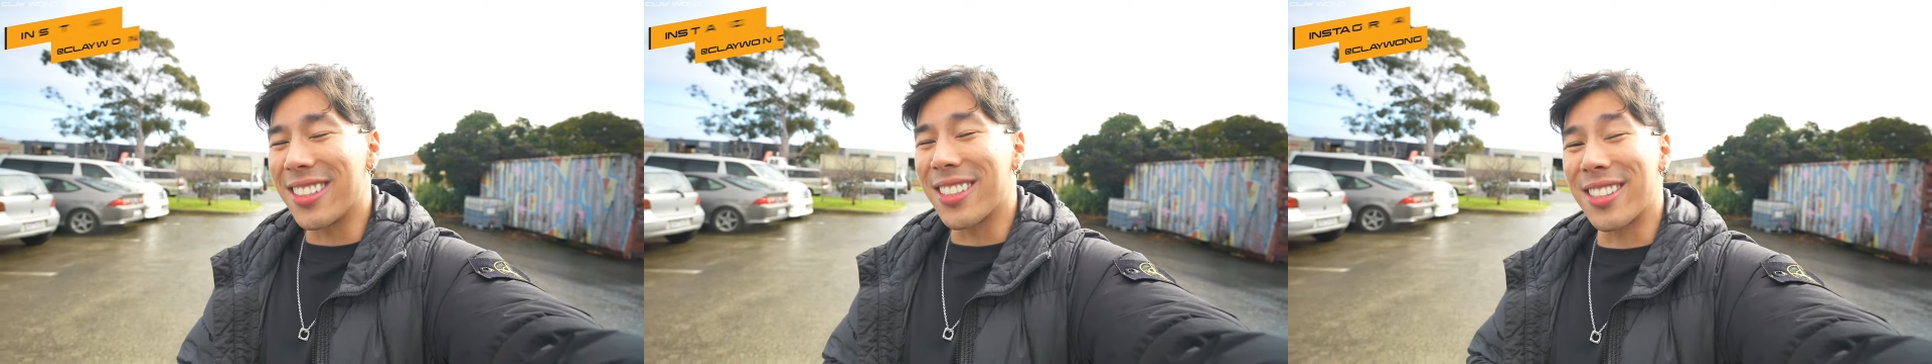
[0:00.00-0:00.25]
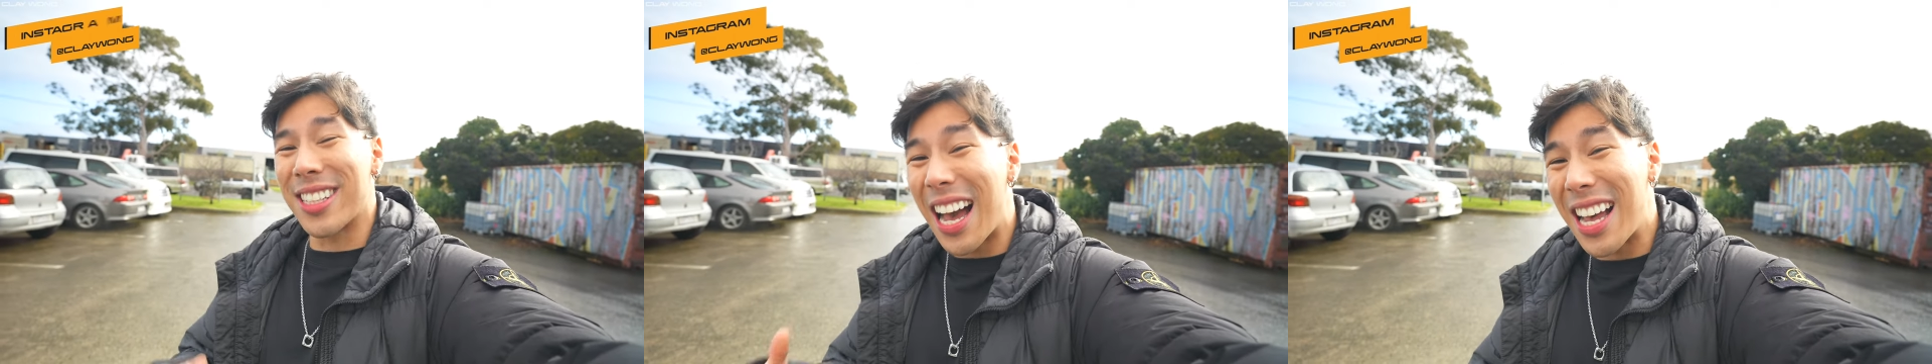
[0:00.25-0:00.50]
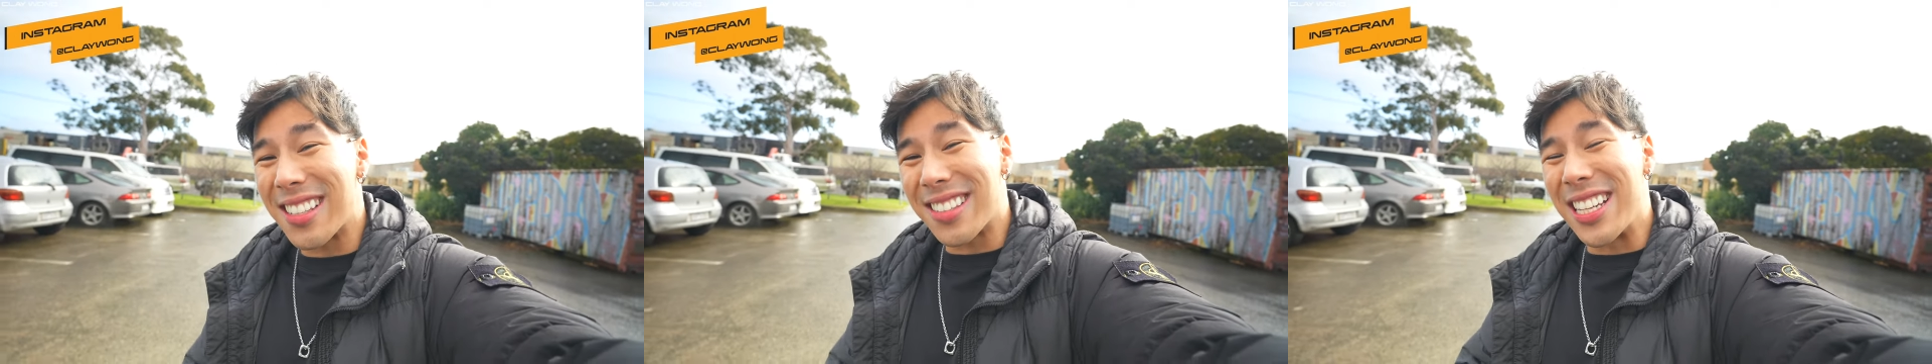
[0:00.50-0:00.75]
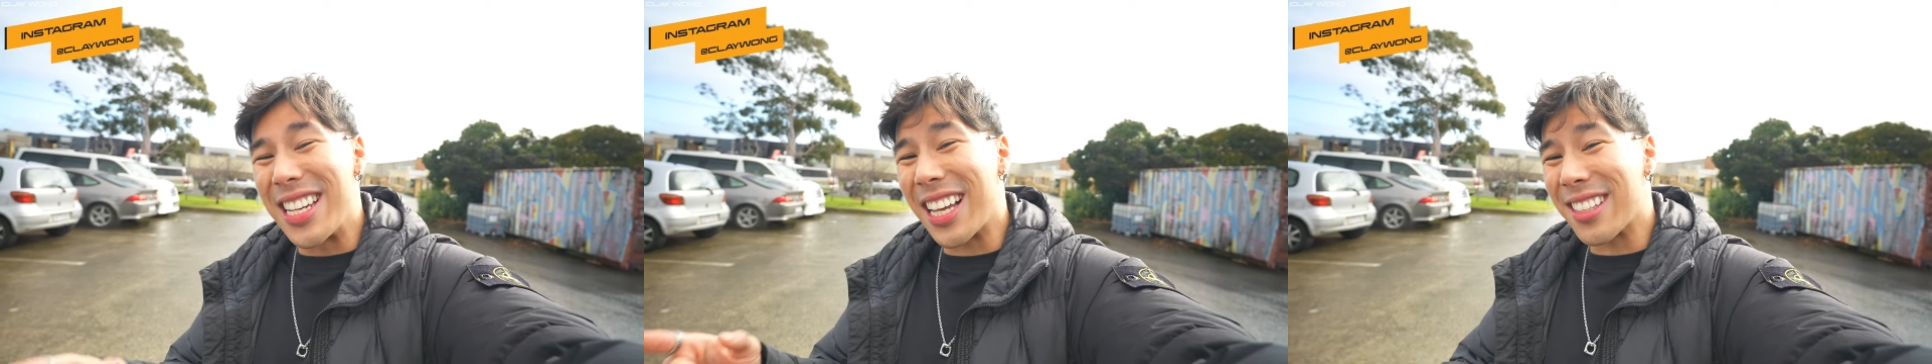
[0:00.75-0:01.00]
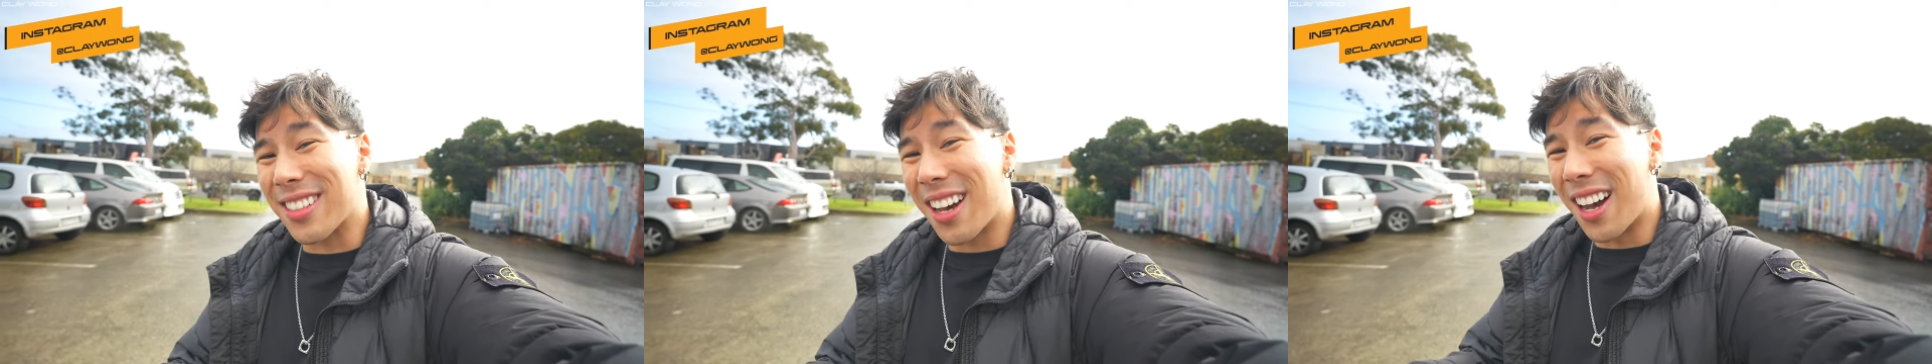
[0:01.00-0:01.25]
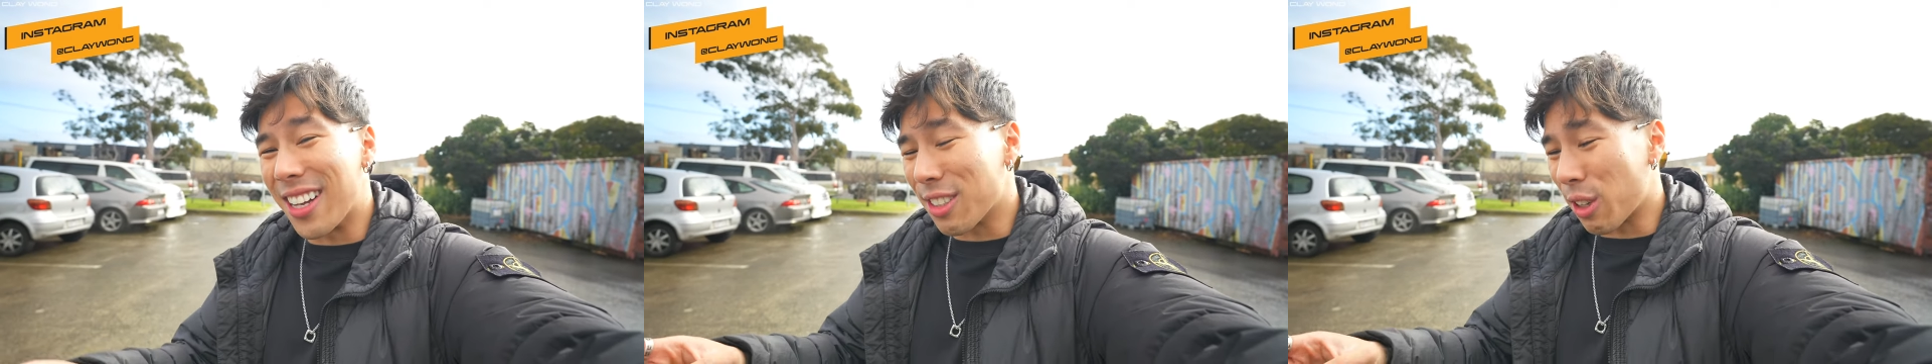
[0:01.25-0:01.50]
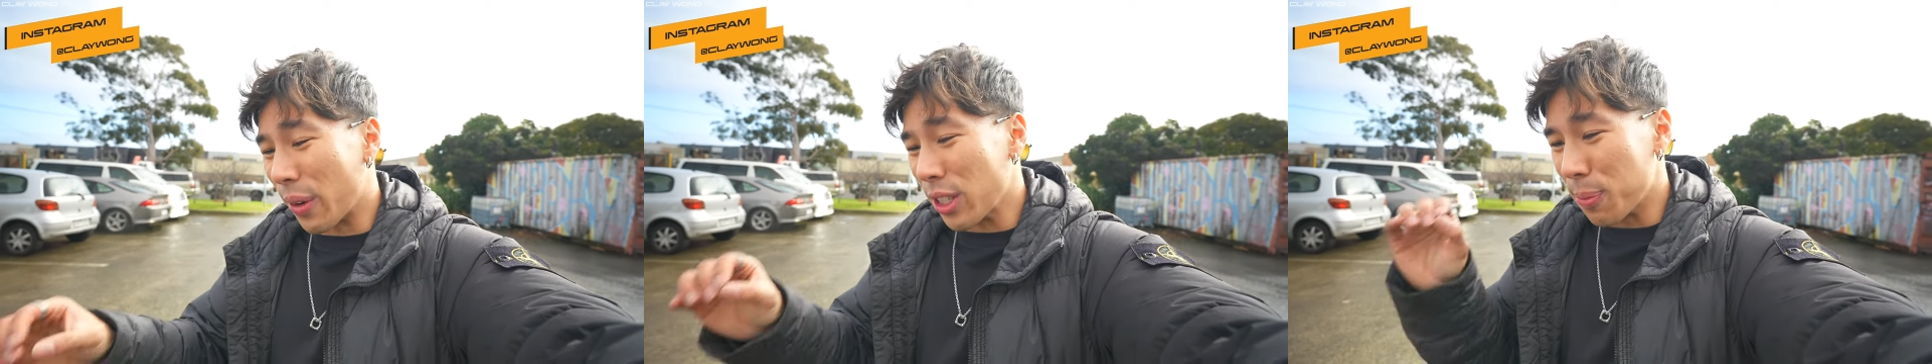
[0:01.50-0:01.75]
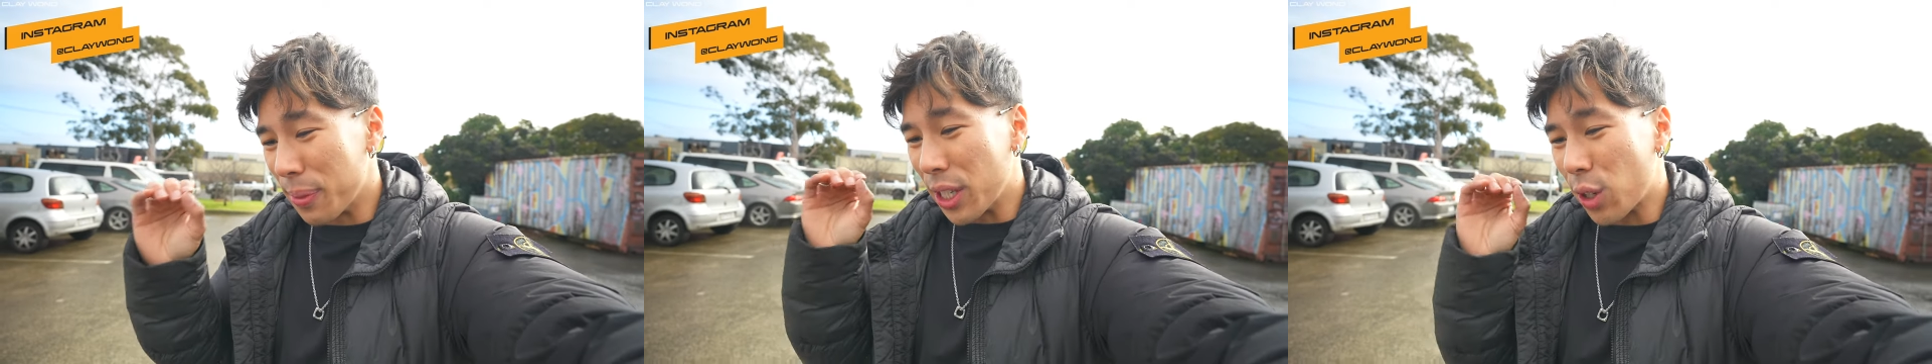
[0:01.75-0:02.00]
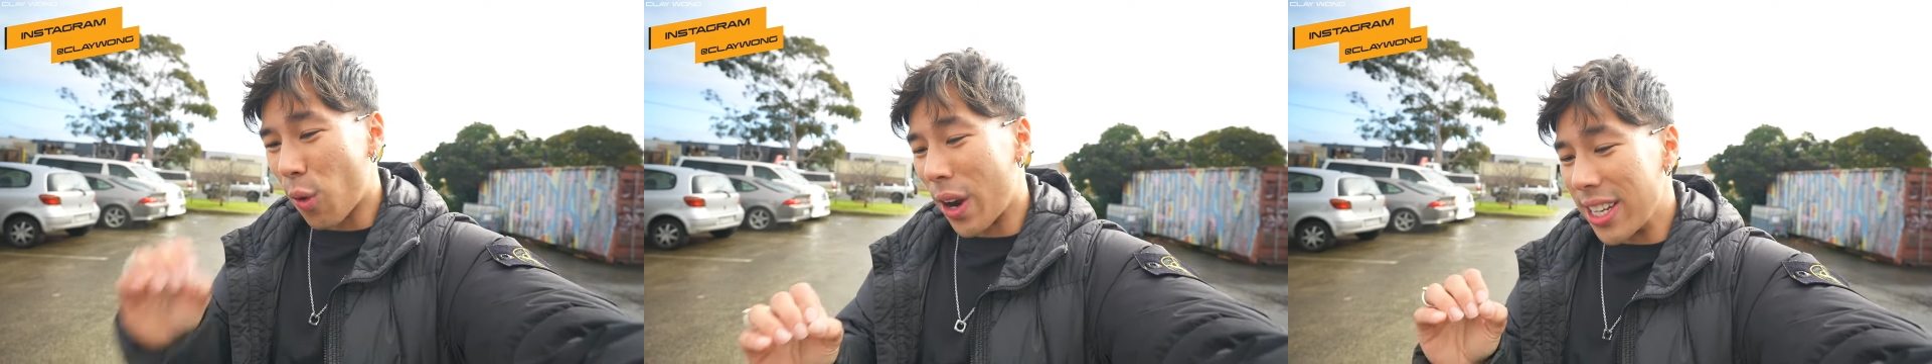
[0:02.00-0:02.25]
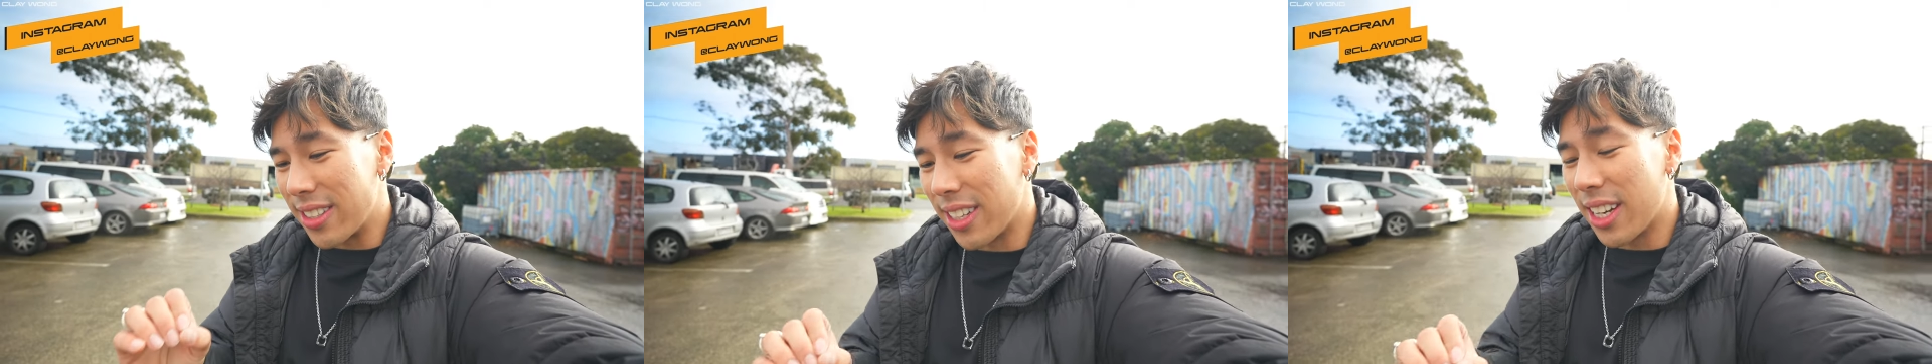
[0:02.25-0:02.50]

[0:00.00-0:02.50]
because guys, the next car is going to be crazy,